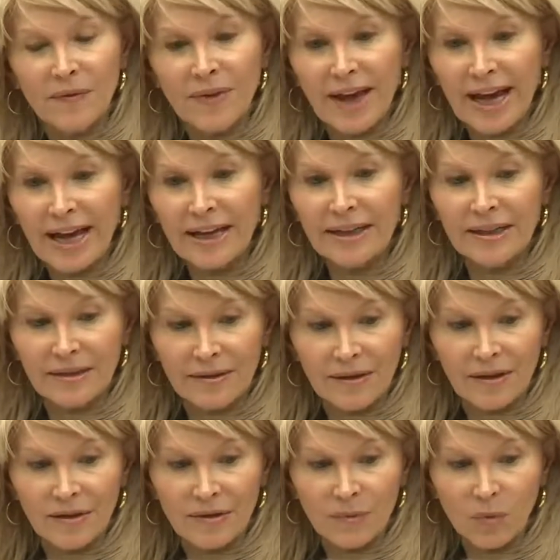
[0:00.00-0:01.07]
that
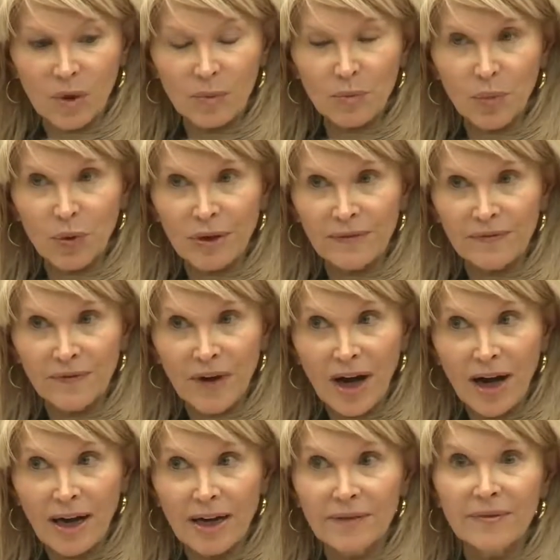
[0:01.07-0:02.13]

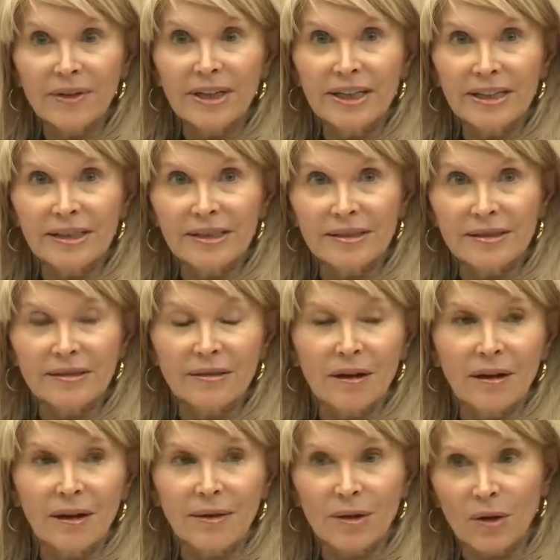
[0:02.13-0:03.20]
1.5 is
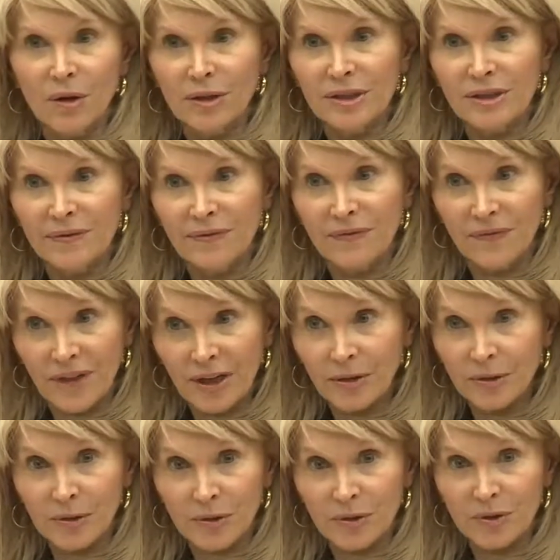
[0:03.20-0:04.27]
the cost of
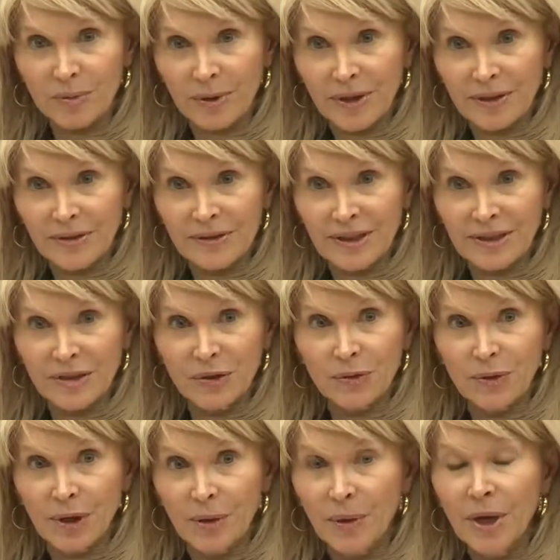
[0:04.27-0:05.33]
failures, because, as you
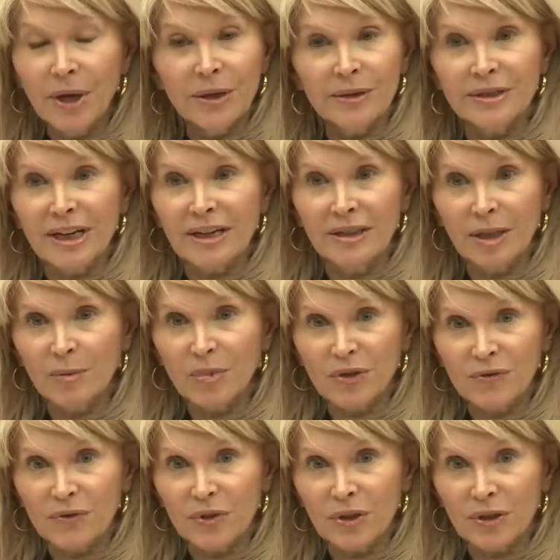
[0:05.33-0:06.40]
know, you take a number
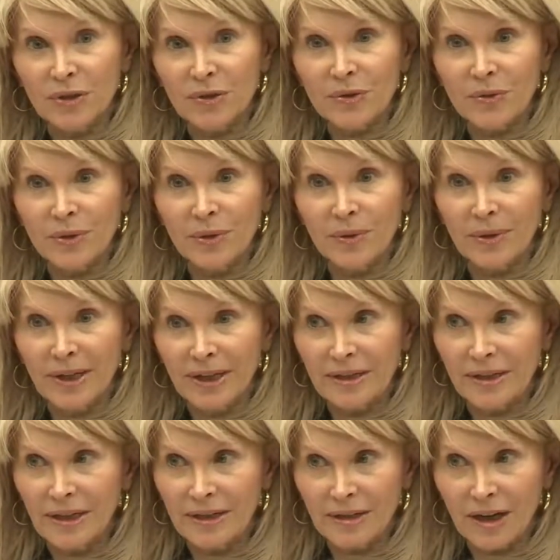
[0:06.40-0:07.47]
of drugs through
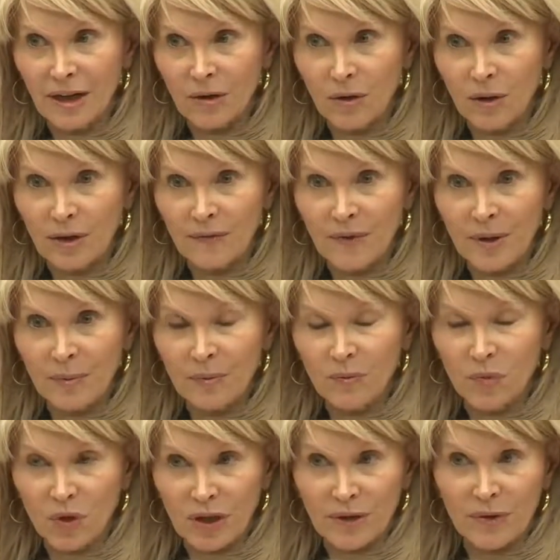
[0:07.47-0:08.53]
and not all of
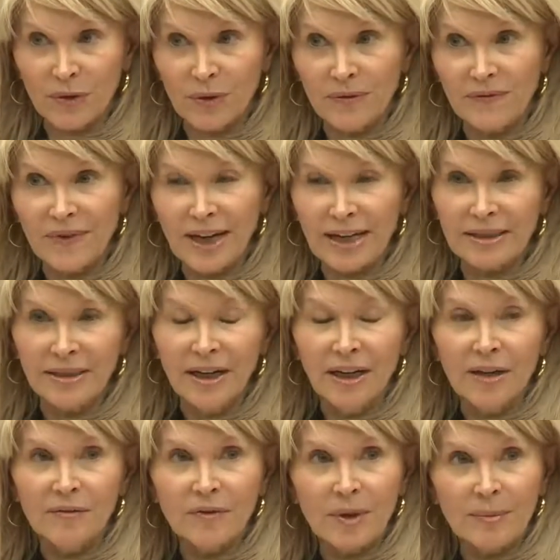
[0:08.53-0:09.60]
them will get through. In fact,
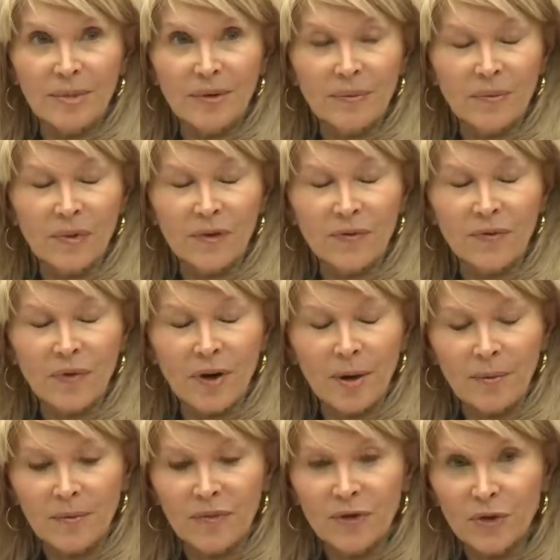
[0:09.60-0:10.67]
from
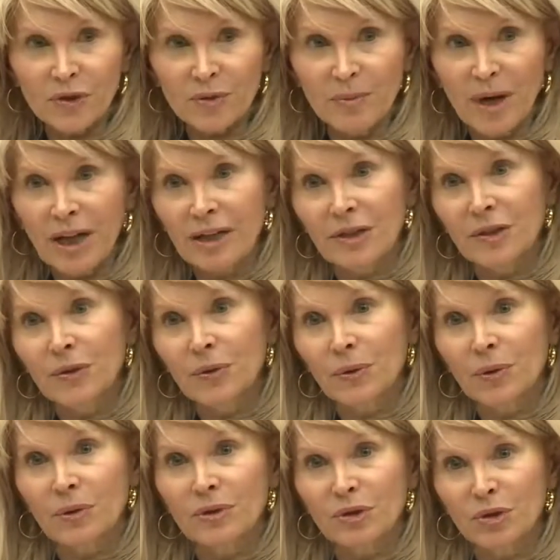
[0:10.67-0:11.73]
first
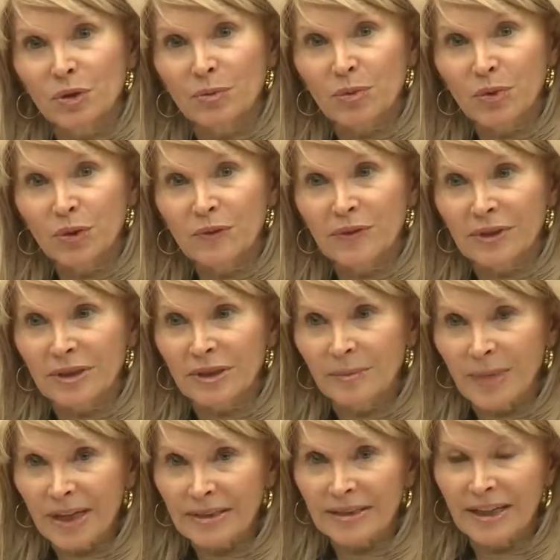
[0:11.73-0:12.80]
molecule to approval, it's
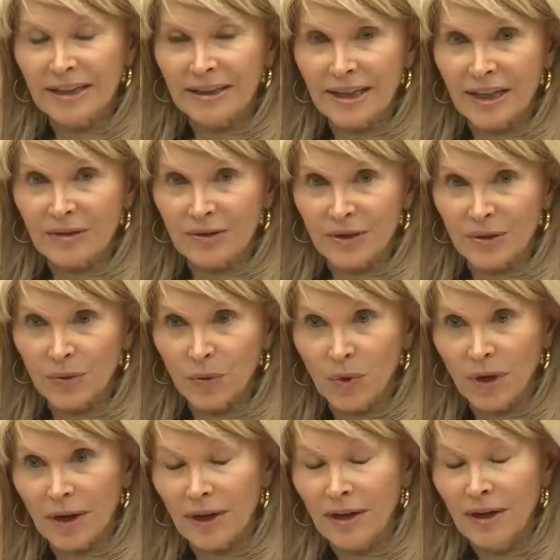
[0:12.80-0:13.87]
about 10,000 to
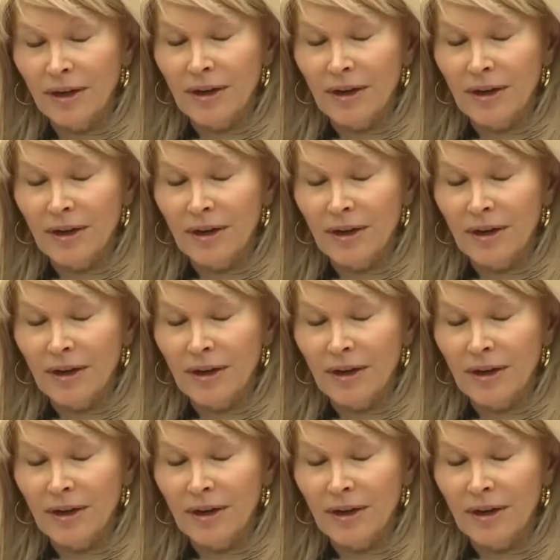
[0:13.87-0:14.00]
1,